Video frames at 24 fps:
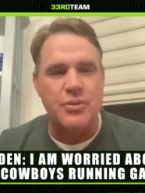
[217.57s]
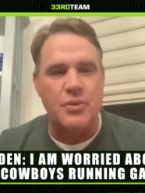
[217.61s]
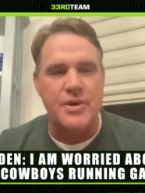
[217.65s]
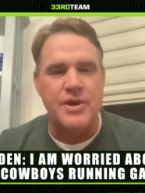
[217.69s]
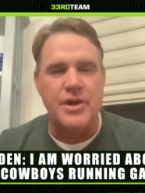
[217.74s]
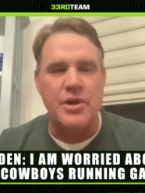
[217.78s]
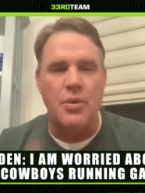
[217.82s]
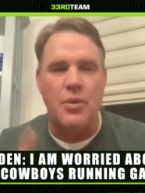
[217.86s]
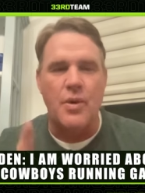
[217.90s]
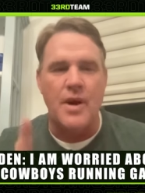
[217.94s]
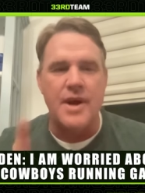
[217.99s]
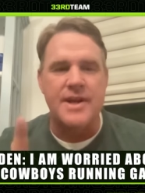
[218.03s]
When
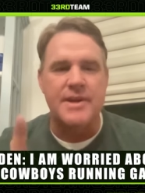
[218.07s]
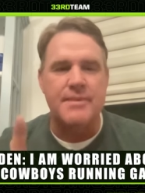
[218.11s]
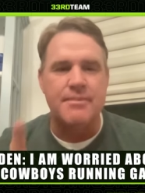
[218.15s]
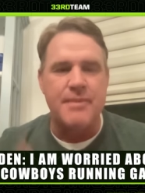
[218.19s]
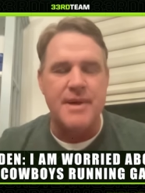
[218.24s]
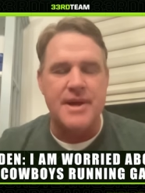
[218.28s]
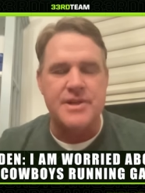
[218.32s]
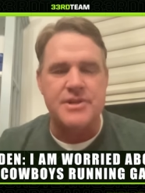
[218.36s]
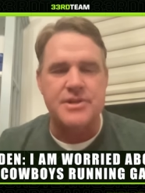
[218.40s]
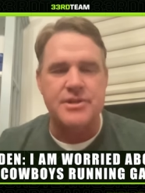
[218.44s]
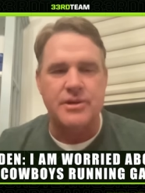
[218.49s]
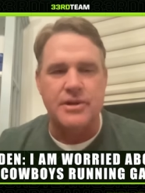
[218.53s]
you're one
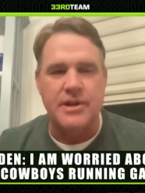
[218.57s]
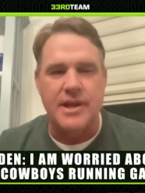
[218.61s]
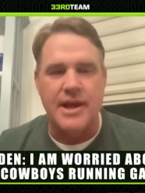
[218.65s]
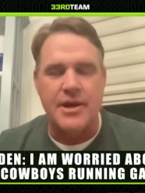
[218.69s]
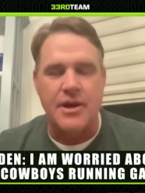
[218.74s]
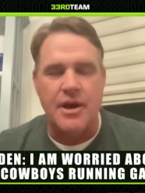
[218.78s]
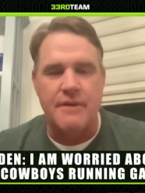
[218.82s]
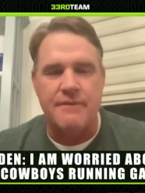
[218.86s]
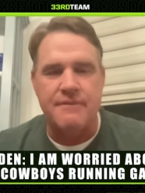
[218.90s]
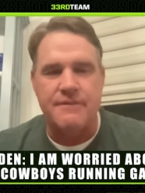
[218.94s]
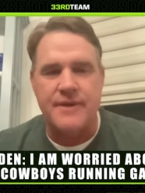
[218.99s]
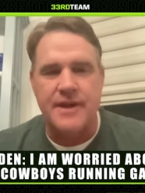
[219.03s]
dimensional on
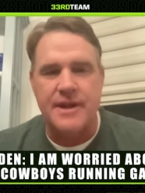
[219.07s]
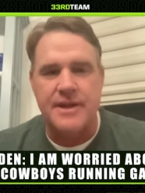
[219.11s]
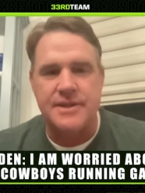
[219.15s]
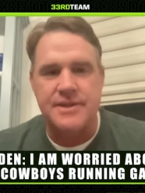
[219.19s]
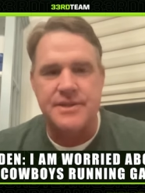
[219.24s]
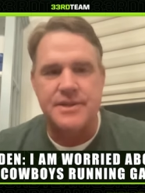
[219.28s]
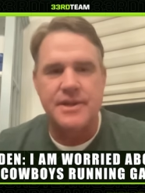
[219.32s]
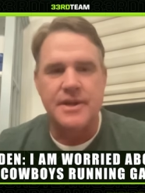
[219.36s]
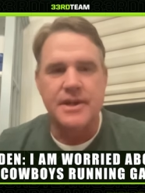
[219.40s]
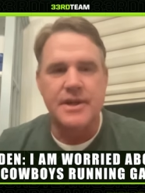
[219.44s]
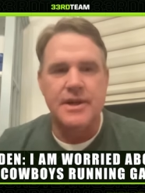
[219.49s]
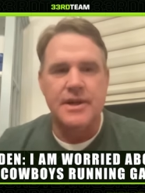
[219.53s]

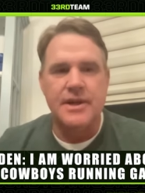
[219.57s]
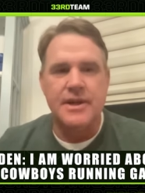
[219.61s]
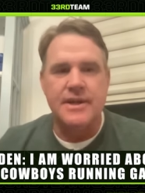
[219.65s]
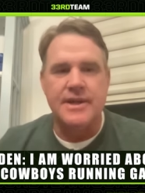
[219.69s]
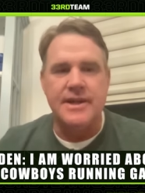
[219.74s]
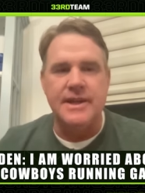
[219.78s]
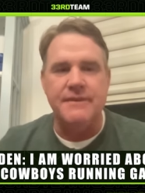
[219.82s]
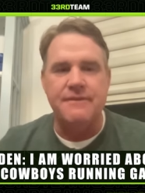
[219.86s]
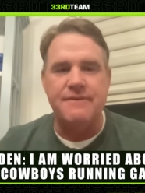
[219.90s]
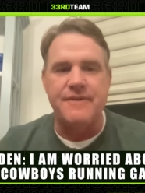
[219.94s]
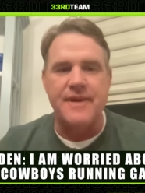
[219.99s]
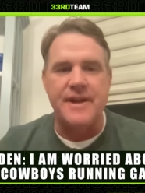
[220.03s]
offense,
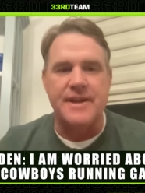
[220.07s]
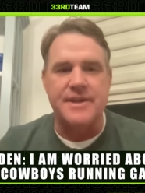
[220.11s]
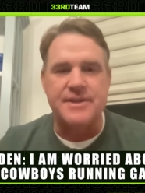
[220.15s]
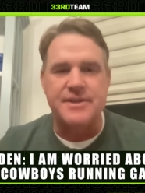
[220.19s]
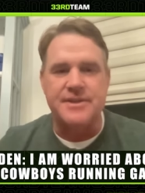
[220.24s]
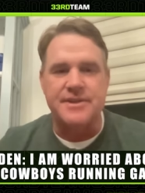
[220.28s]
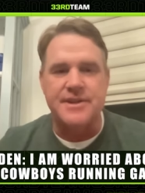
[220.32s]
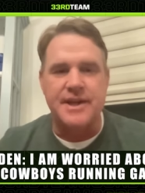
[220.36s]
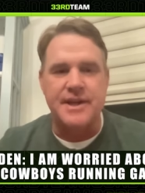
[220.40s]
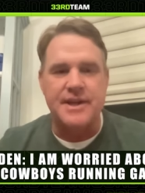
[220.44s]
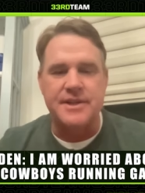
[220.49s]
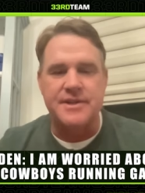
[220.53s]
defenses
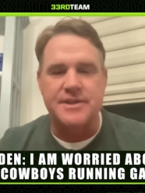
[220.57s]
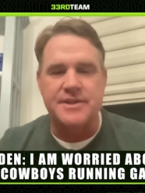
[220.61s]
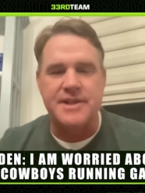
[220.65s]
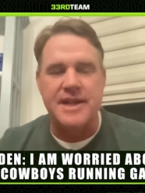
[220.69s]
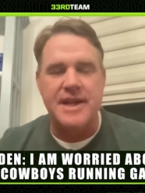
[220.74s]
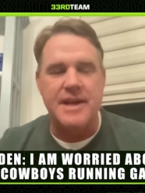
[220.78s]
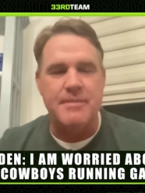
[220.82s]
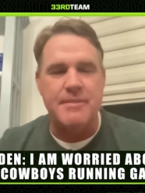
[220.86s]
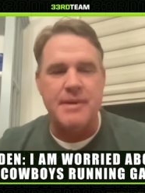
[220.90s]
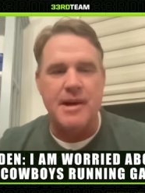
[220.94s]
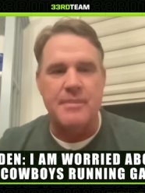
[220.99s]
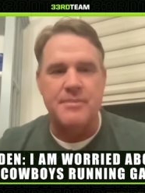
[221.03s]
can
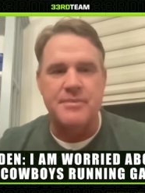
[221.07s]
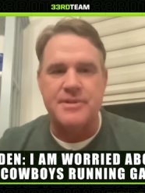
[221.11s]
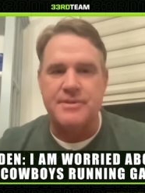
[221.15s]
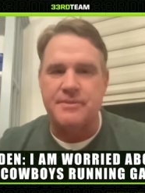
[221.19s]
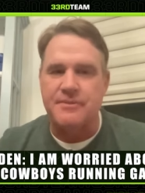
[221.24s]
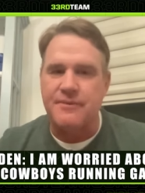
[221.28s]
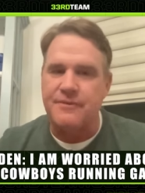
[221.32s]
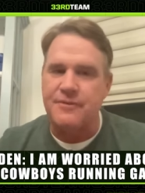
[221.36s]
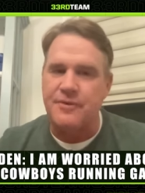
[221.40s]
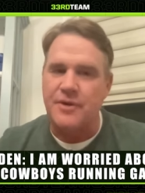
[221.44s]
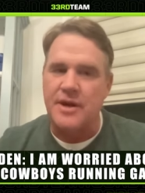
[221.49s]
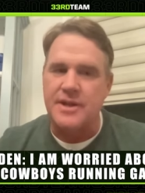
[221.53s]
scheme up some
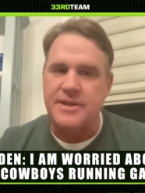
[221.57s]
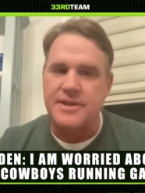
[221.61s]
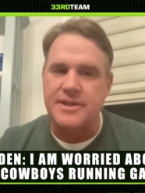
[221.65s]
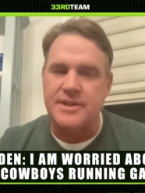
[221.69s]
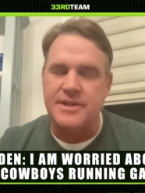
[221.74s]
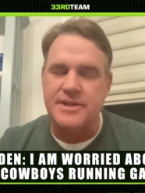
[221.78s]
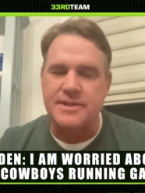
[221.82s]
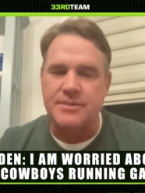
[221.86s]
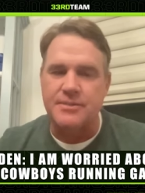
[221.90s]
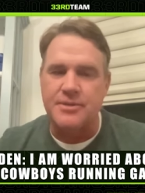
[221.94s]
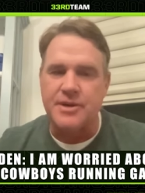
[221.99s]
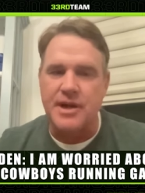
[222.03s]
fronts and
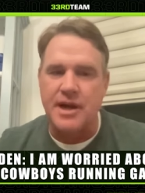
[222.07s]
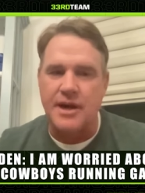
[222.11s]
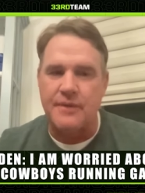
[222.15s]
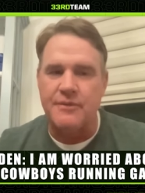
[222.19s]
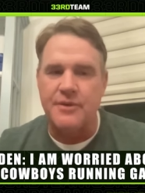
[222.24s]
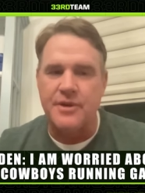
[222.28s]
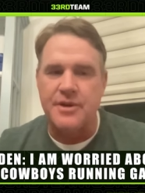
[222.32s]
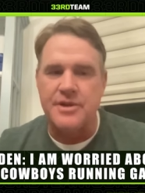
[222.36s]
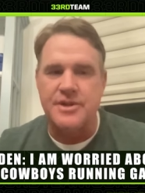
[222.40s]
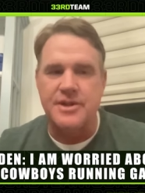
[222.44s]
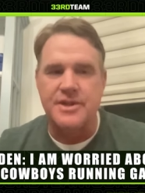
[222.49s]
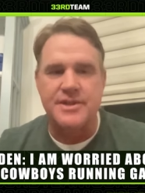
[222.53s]
some
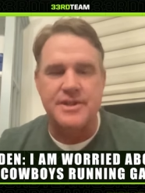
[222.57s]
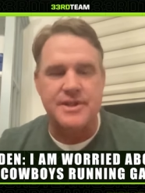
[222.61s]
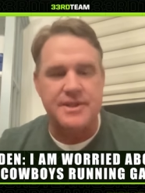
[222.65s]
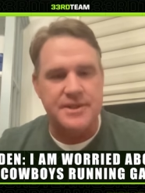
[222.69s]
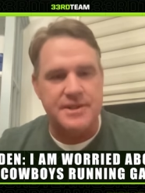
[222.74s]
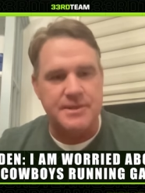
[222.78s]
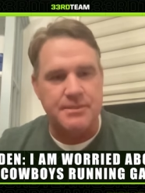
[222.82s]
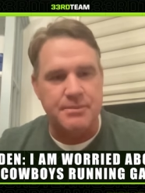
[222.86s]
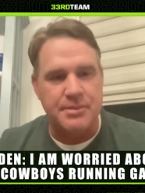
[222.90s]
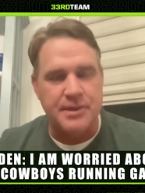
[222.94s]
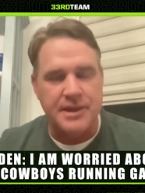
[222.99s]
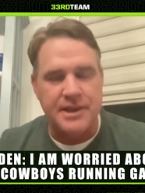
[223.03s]
coverages and
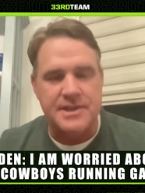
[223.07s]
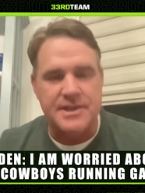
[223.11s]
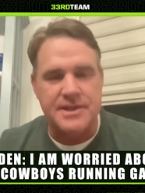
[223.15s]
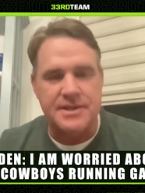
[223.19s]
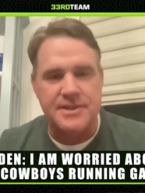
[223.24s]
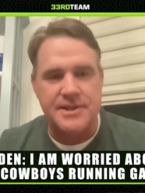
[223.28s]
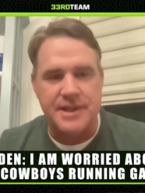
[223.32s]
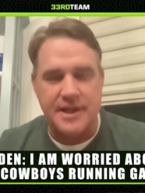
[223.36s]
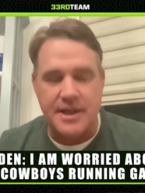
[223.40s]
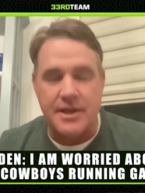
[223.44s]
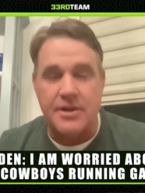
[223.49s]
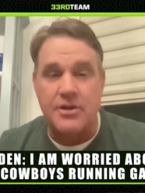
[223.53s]
some blitzes
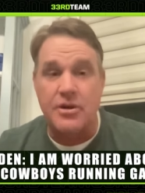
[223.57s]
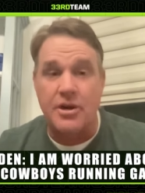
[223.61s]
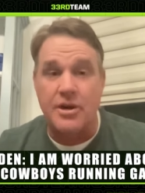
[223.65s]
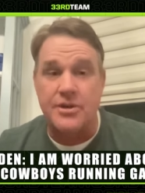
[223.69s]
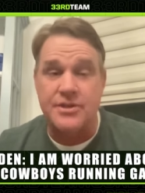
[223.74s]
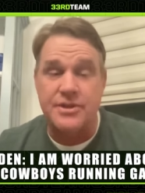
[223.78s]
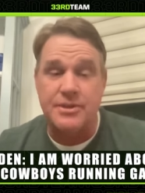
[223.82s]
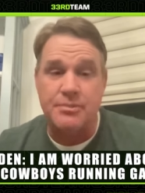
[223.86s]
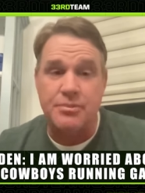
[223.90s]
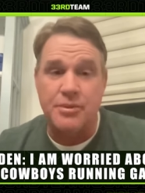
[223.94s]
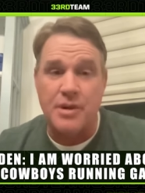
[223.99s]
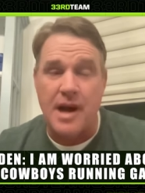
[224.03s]
that can cause
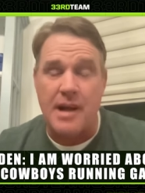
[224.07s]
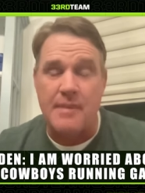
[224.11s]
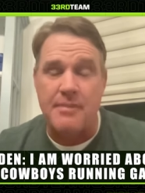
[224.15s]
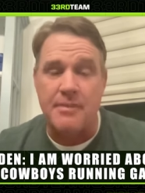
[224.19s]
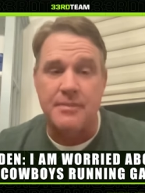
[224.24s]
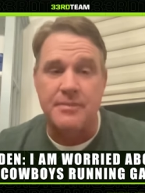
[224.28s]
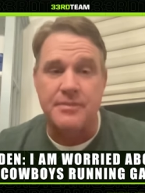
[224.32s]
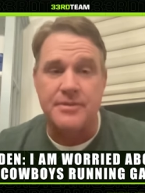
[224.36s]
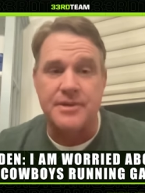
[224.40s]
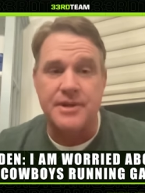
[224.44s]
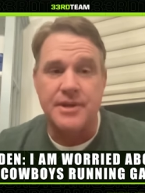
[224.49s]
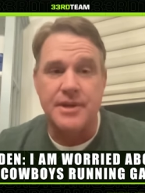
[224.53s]
you
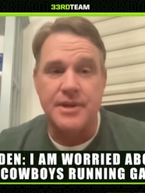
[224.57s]
problems.